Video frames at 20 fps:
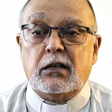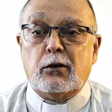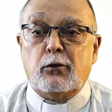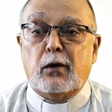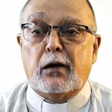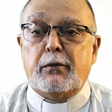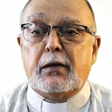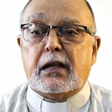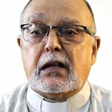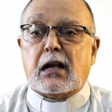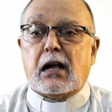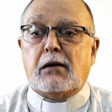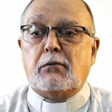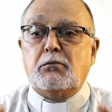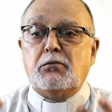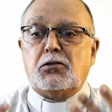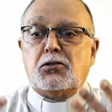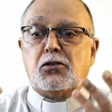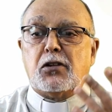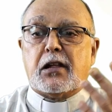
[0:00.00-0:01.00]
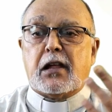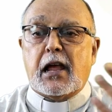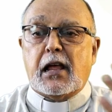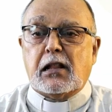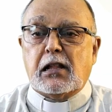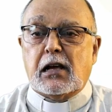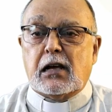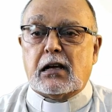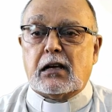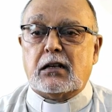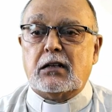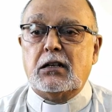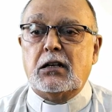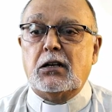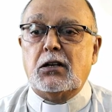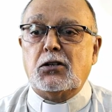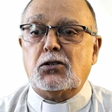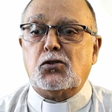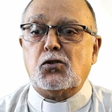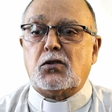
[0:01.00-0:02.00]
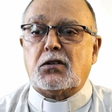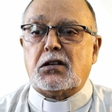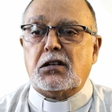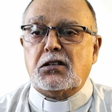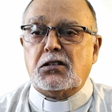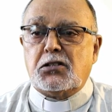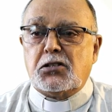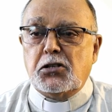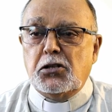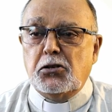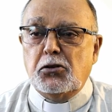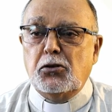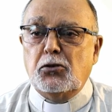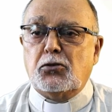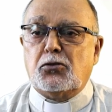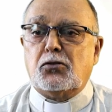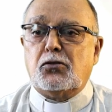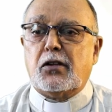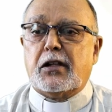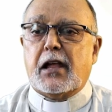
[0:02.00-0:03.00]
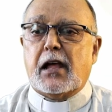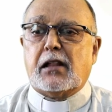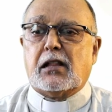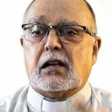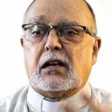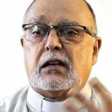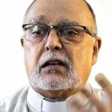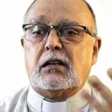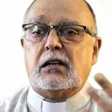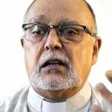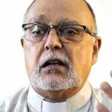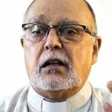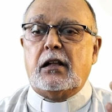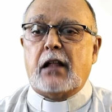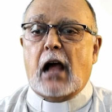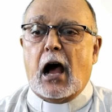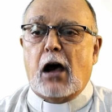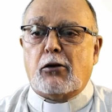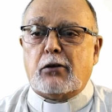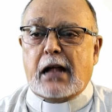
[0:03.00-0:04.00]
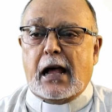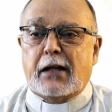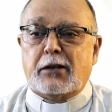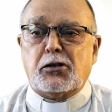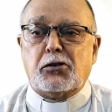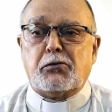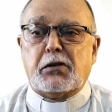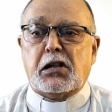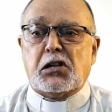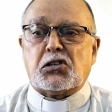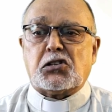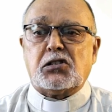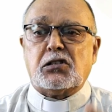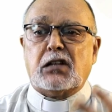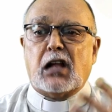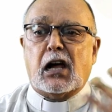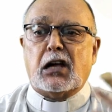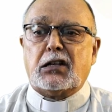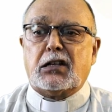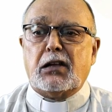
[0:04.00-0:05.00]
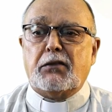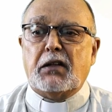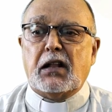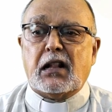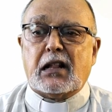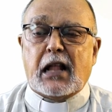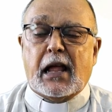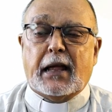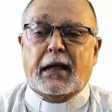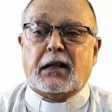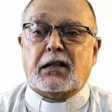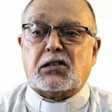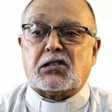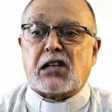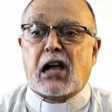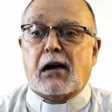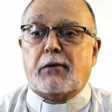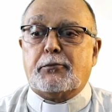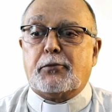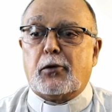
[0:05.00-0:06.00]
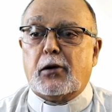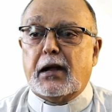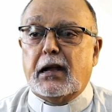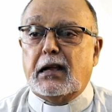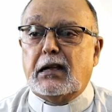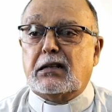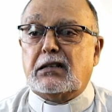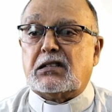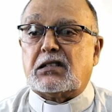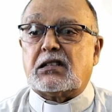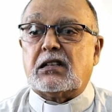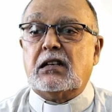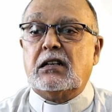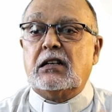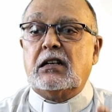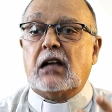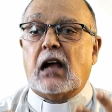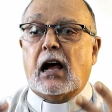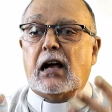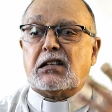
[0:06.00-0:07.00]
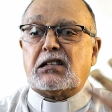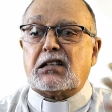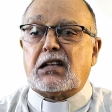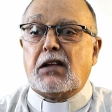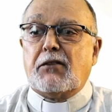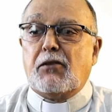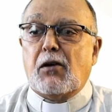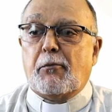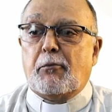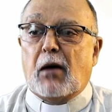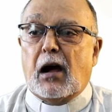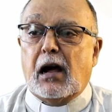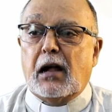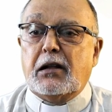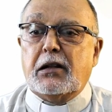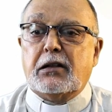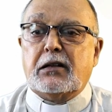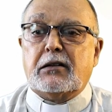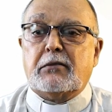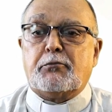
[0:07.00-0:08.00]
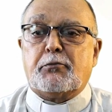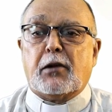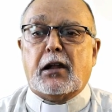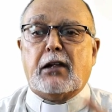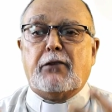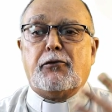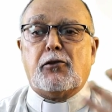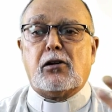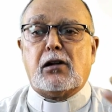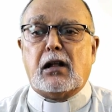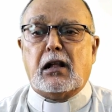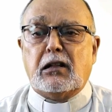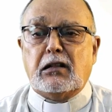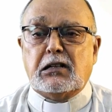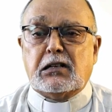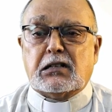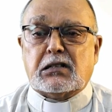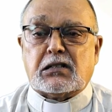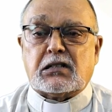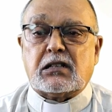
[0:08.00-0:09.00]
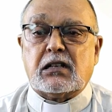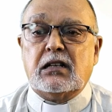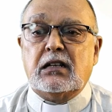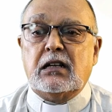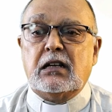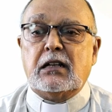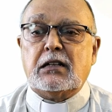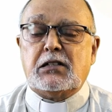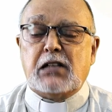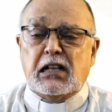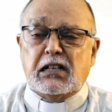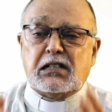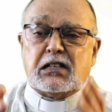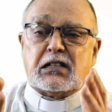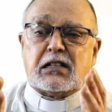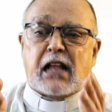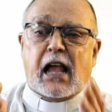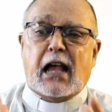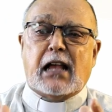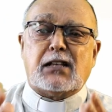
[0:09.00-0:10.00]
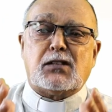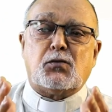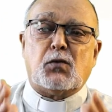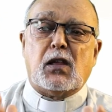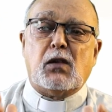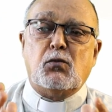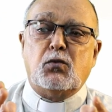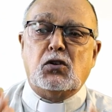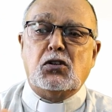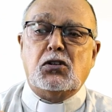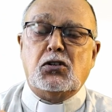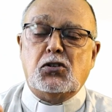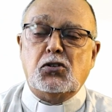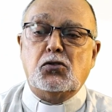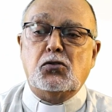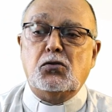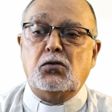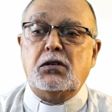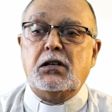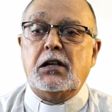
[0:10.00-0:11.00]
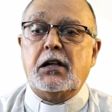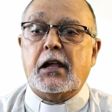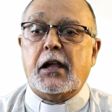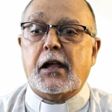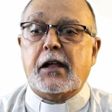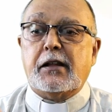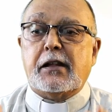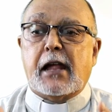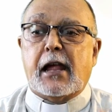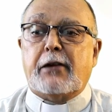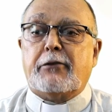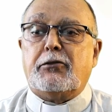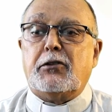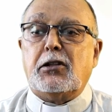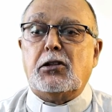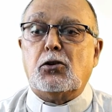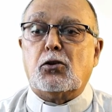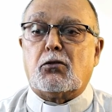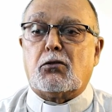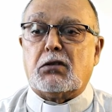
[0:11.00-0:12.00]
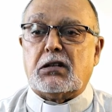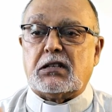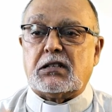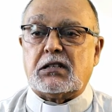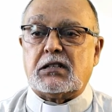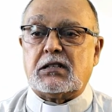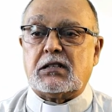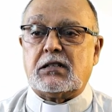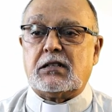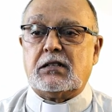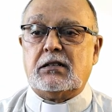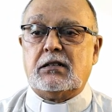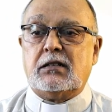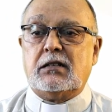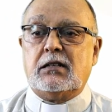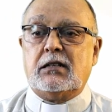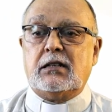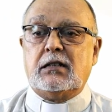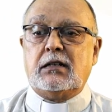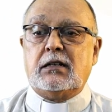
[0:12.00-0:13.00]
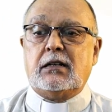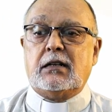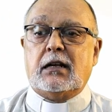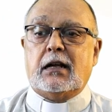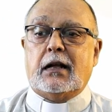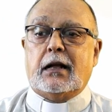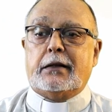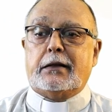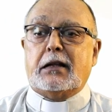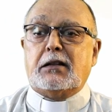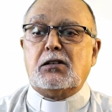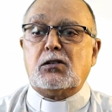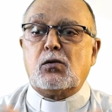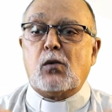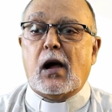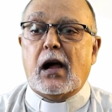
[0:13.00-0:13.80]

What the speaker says: where we come together to continue together our adoration, our giving thanks, our praise, asking for pardon, praying for others, just as we would do in every Eucharist. That is